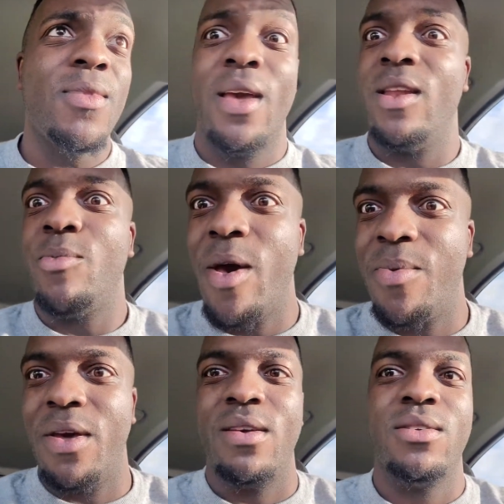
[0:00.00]
and
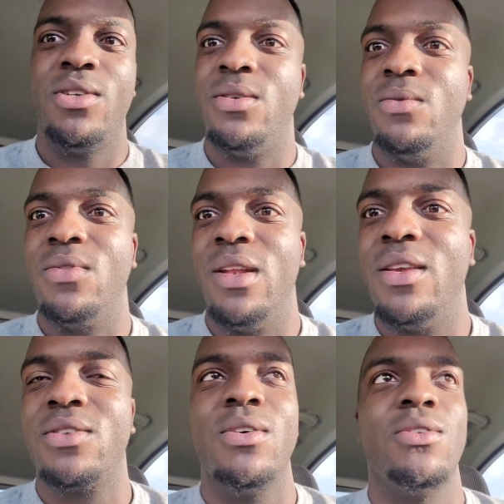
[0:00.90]
Pepe. Shoot, the
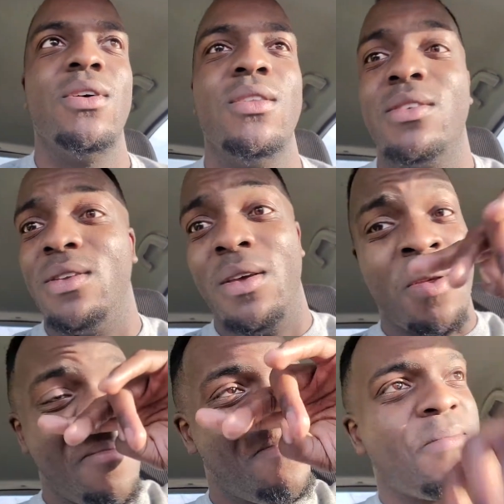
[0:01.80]
list goes on, doesn't it?
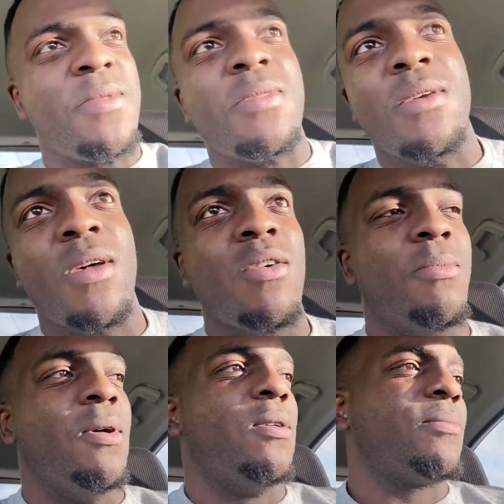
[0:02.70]
You know,
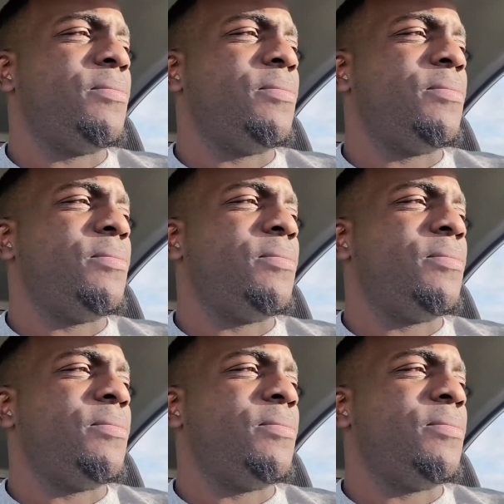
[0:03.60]
but